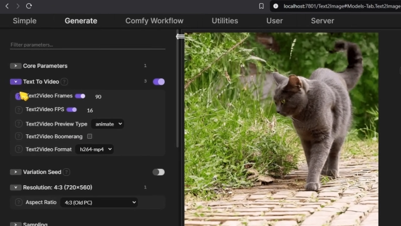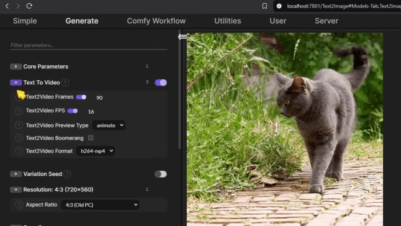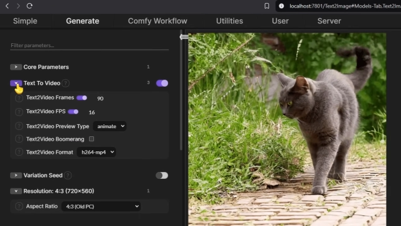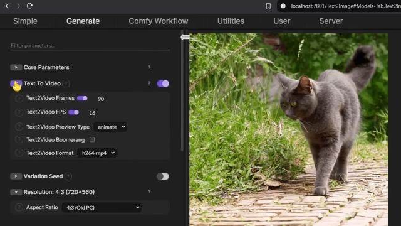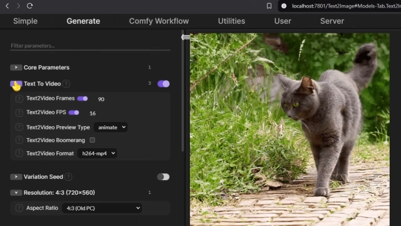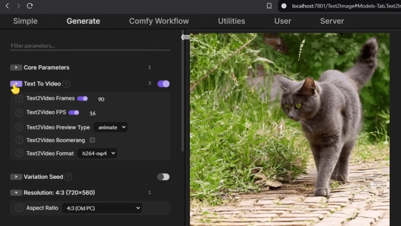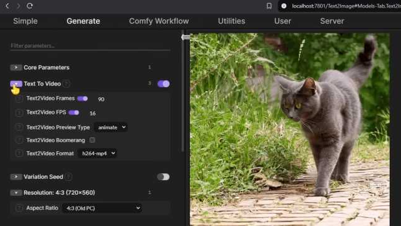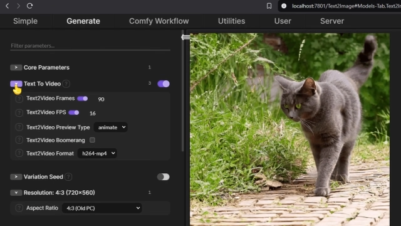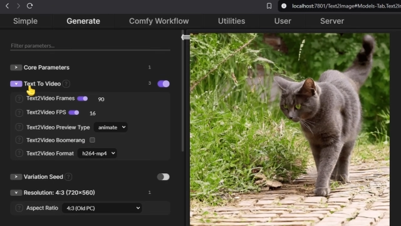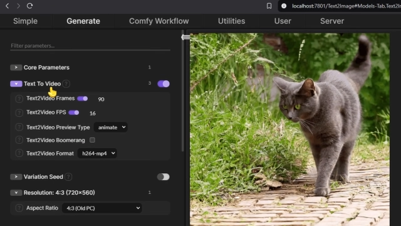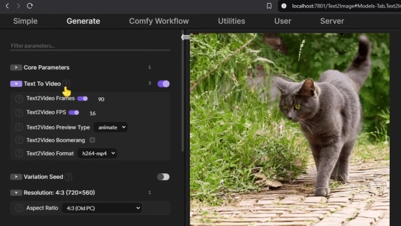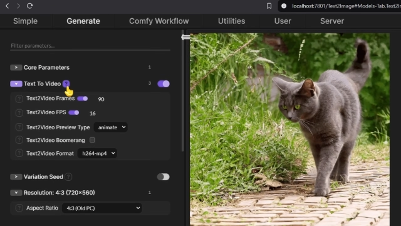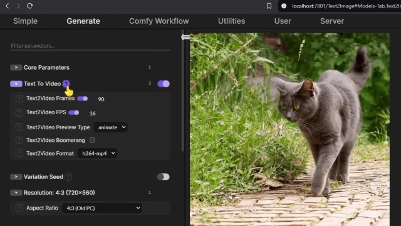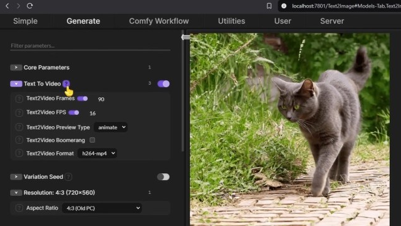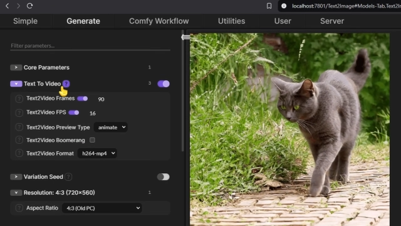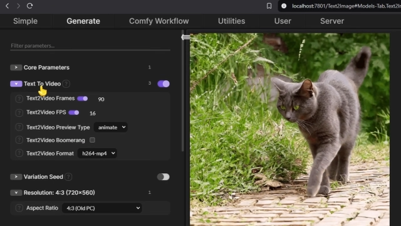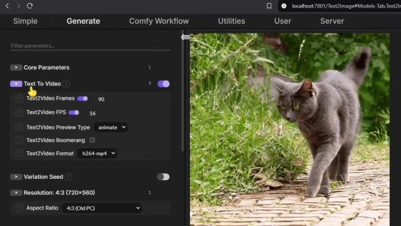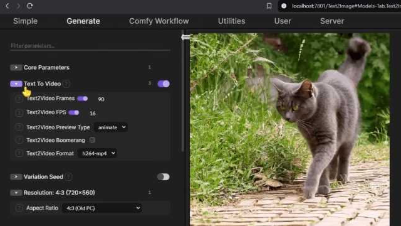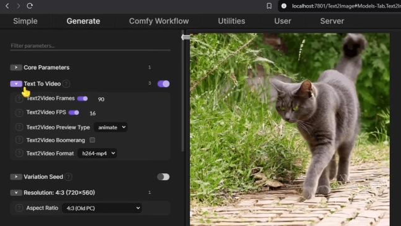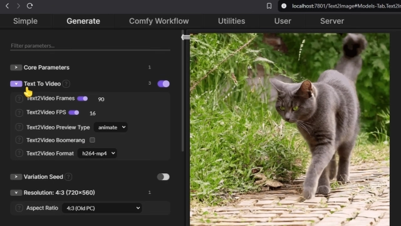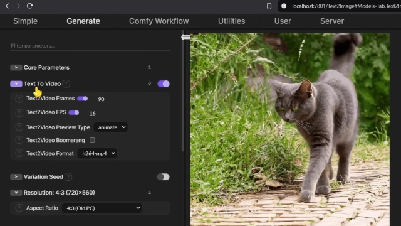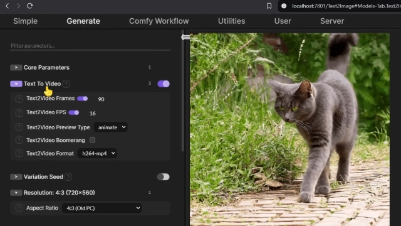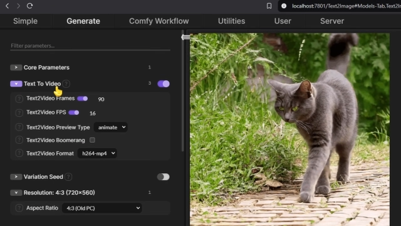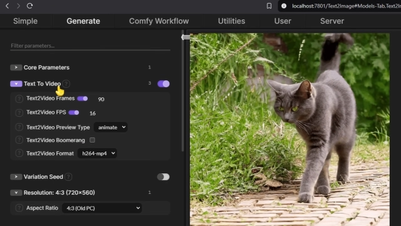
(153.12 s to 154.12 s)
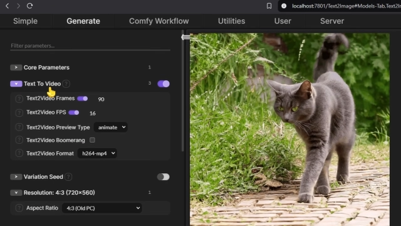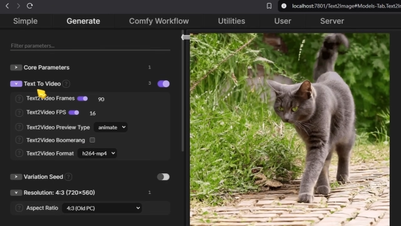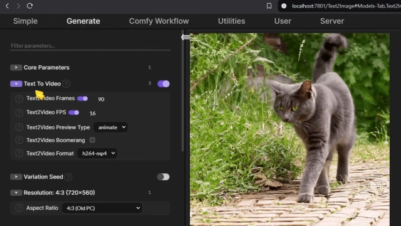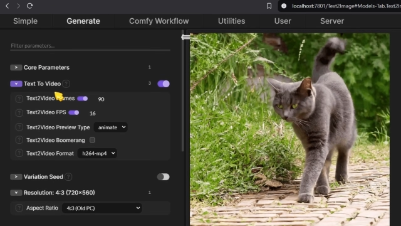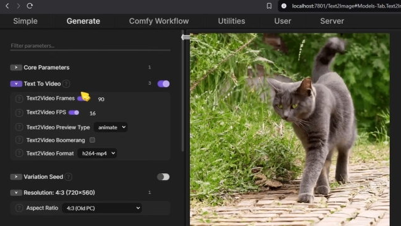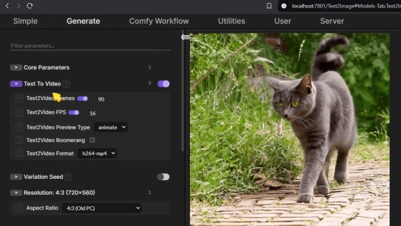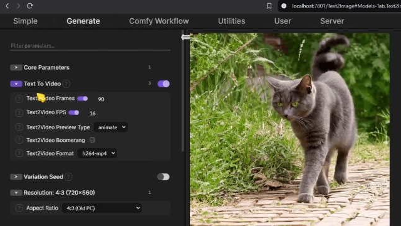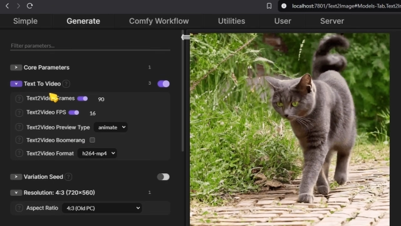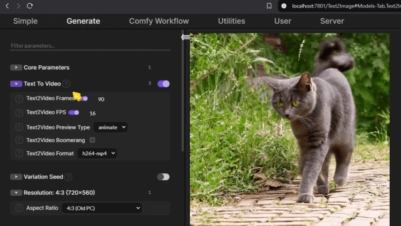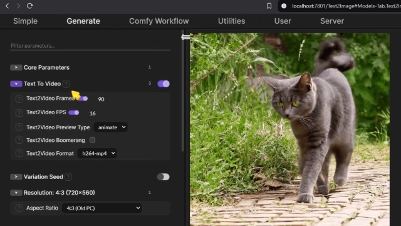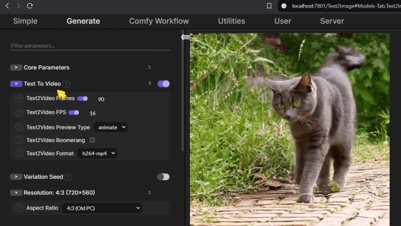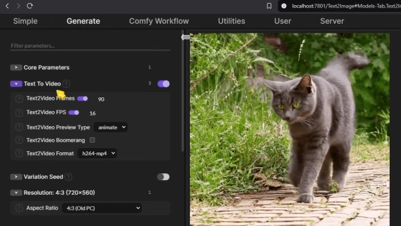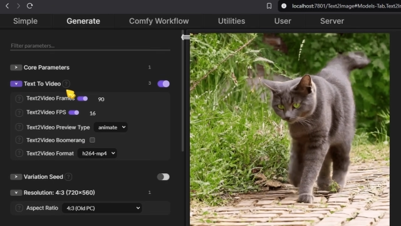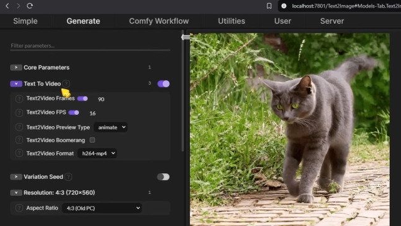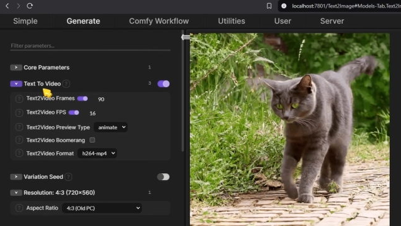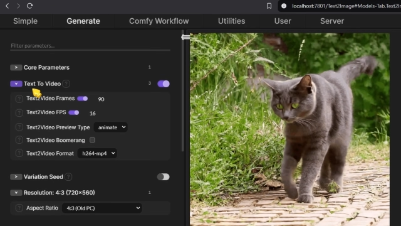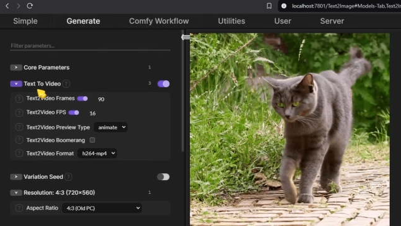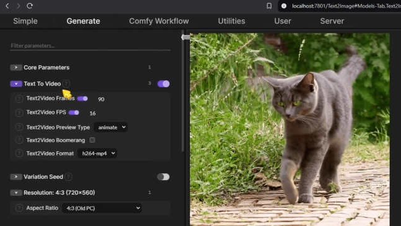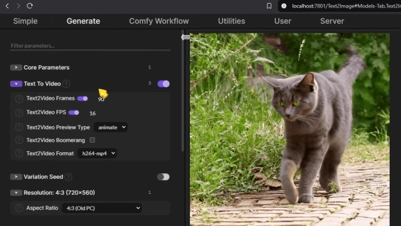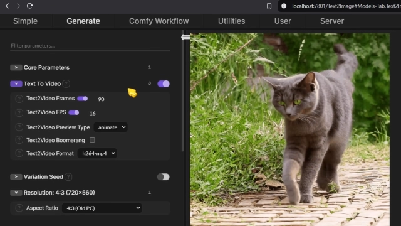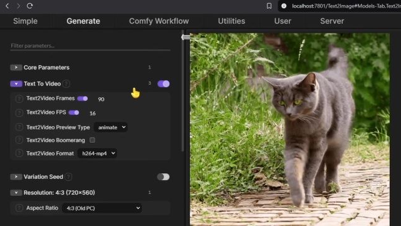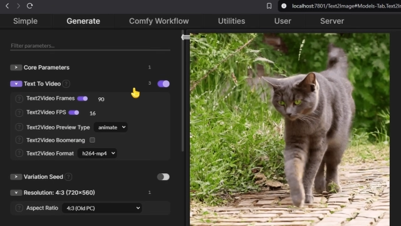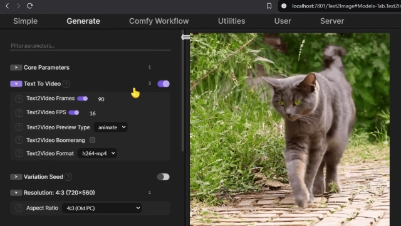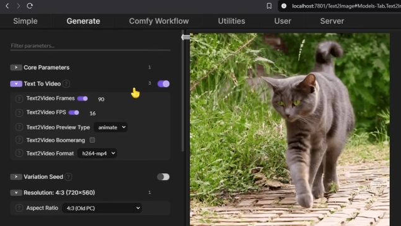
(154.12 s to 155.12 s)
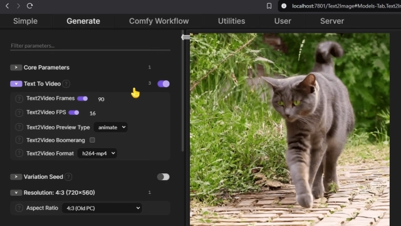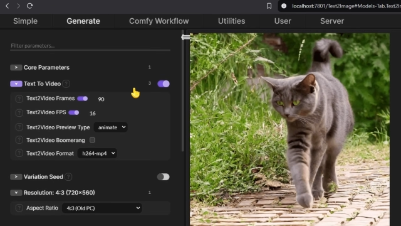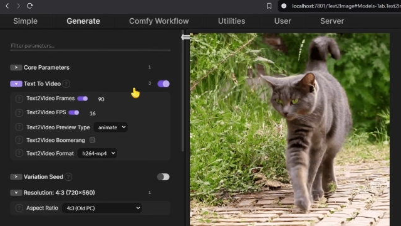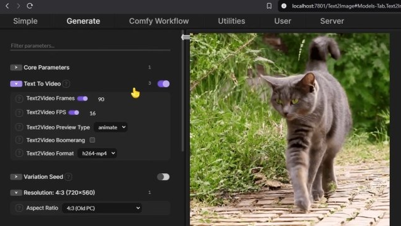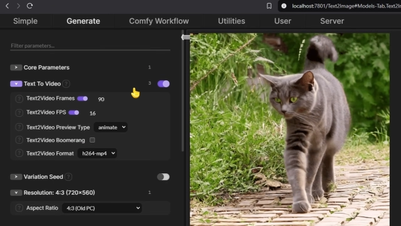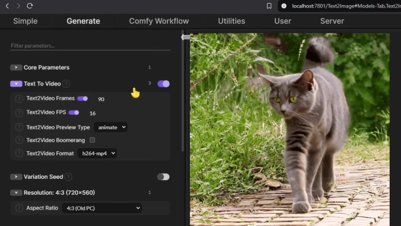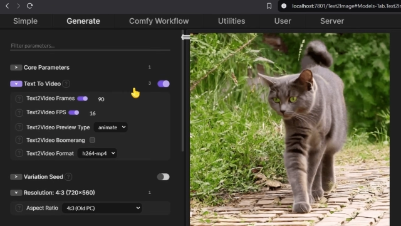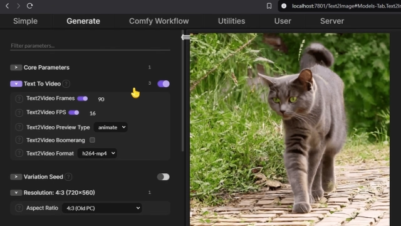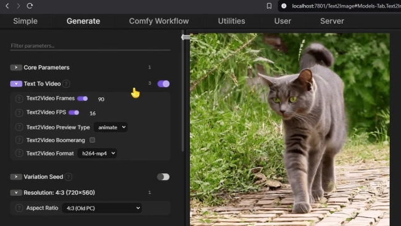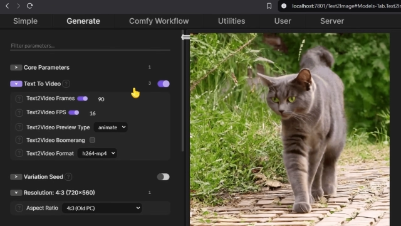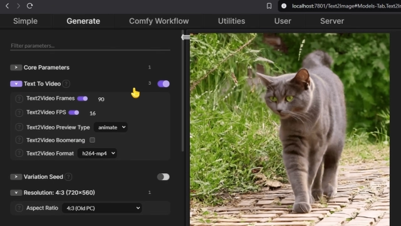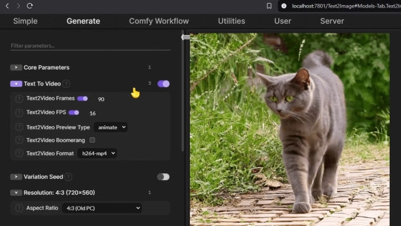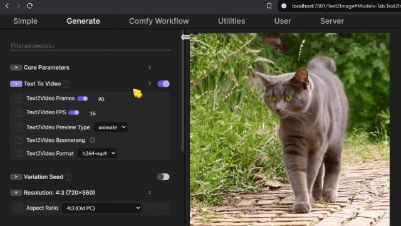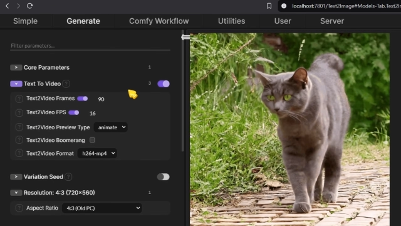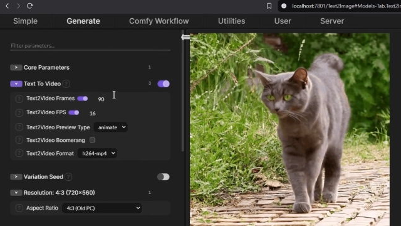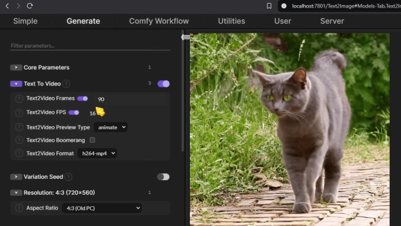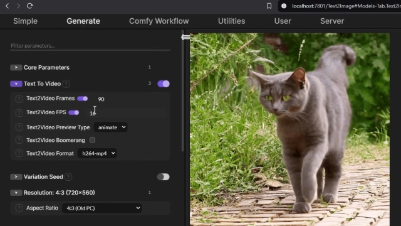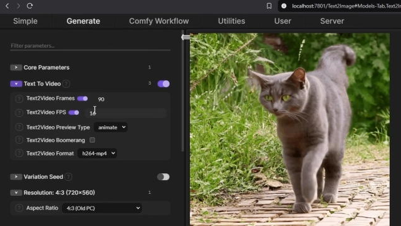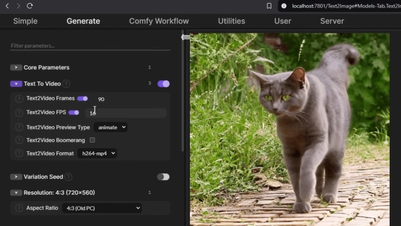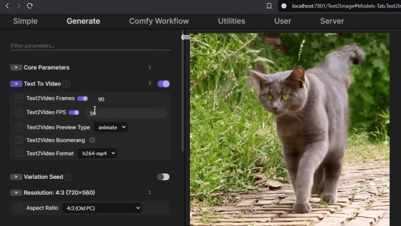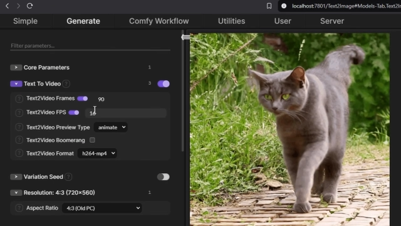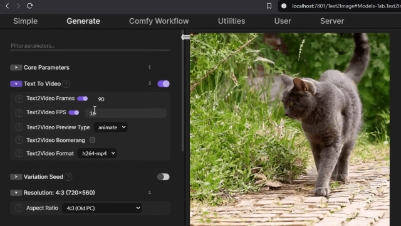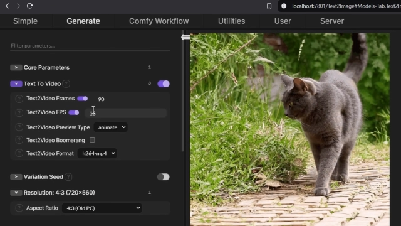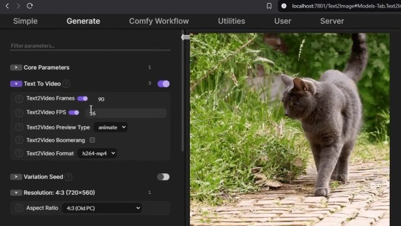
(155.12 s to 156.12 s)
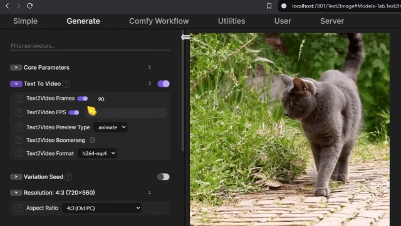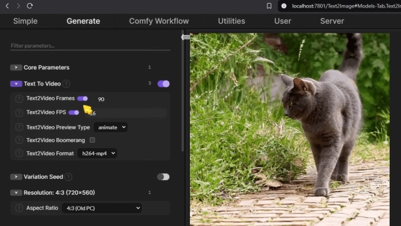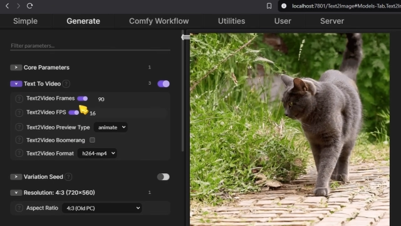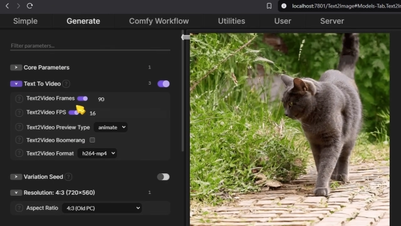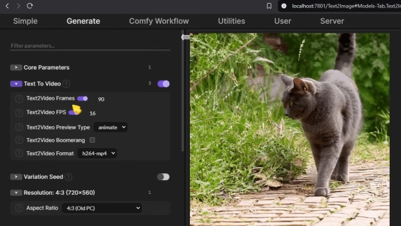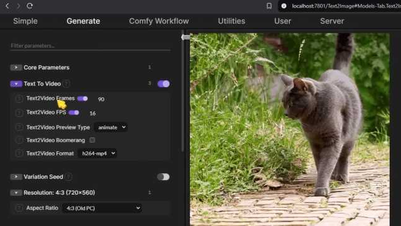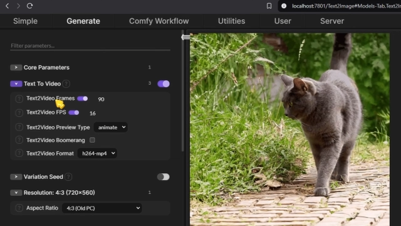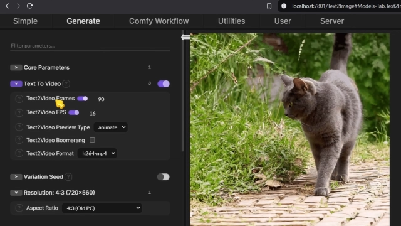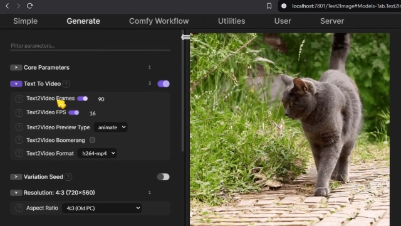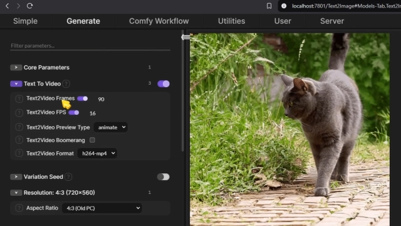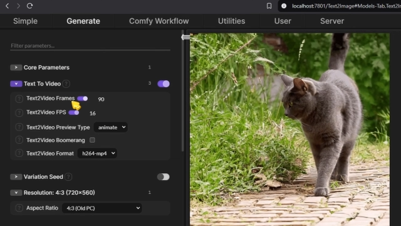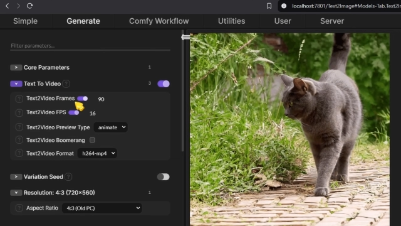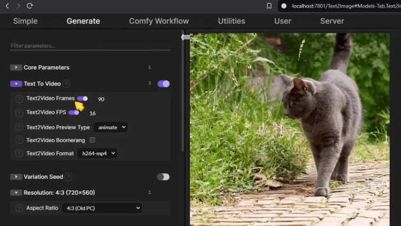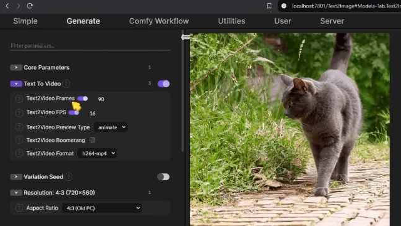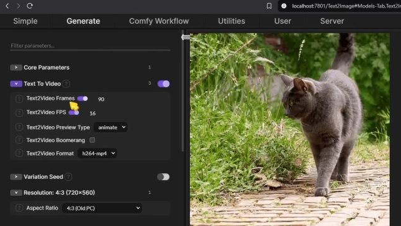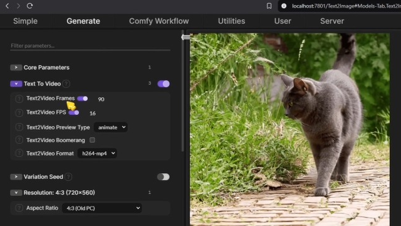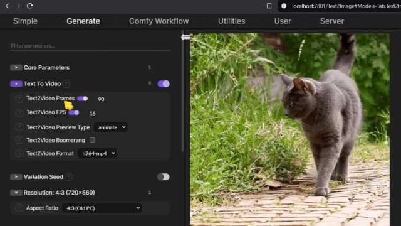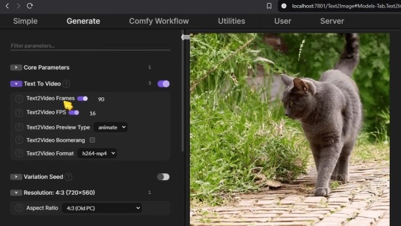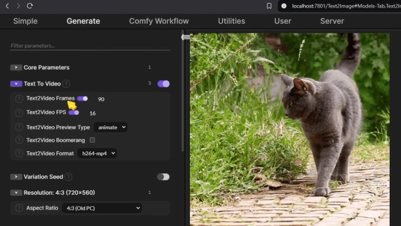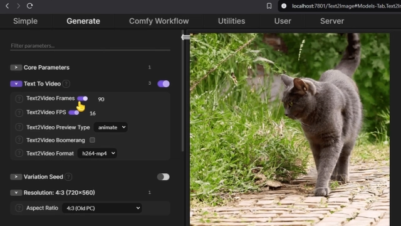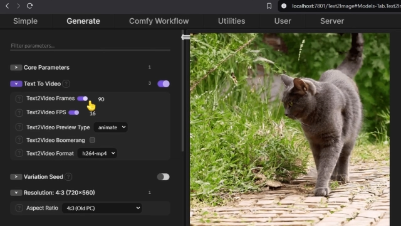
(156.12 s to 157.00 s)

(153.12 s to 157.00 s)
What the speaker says: No face is visible, so there are no lips to read.